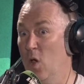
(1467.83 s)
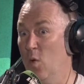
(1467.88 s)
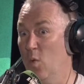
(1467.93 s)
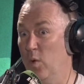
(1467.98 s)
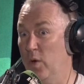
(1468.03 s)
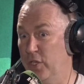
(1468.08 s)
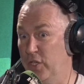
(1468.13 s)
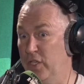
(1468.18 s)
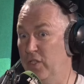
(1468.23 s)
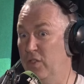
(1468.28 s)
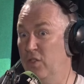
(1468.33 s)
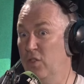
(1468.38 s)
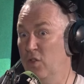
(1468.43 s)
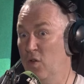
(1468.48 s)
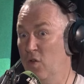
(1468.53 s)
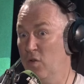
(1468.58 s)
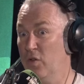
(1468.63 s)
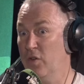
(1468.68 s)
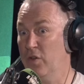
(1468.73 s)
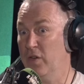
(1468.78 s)
which is
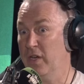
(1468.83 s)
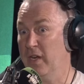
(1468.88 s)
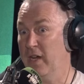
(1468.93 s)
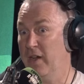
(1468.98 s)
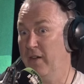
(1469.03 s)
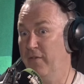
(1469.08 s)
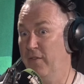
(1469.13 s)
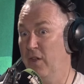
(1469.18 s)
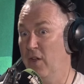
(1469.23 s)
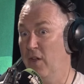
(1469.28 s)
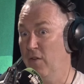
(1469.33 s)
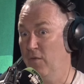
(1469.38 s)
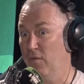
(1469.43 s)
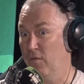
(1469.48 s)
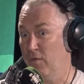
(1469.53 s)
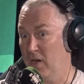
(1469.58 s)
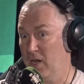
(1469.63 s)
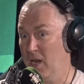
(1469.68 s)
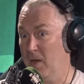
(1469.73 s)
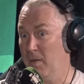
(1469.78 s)
not good enough
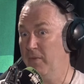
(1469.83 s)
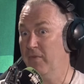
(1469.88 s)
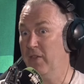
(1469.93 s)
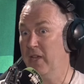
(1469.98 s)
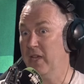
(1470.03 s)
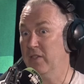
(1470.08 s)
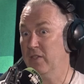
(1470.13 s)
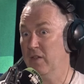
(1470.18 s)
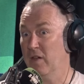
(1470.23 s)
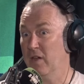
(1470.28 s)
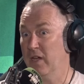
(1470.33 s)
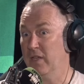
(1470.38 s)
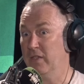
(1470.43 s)
for a club of that size.